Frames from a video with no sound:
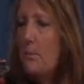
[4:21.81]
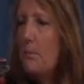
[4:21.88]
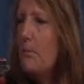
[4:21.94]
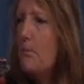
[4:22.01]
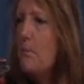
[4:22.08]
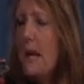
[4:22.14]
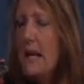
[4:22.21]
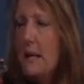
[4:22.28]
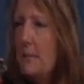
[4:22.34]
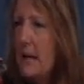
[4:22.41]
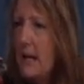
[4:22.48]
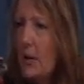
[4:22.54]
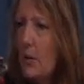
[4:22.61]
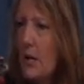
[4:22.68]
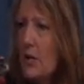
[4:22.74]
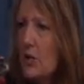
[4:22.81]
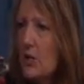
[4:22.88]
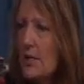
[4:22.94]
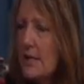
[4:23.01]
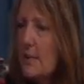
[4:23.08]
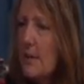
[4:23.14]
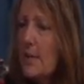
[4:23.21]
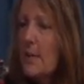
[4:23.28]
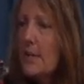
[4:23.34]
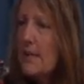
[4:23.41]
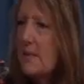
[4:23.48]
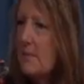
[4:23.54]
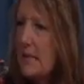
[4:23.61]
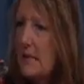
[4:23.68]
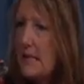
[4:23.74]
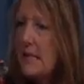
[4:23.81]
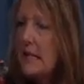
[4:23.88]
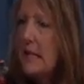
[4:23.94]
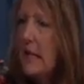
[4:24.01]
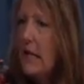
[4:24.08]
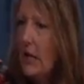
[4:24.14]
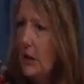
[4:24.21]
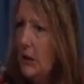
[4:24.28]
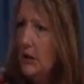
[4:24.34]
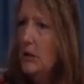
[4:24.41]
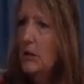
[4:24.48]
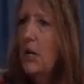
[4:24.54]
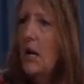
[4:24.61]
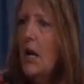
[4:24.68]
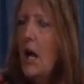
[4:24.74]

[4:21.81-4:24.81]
many questions, whether it's missing, ill,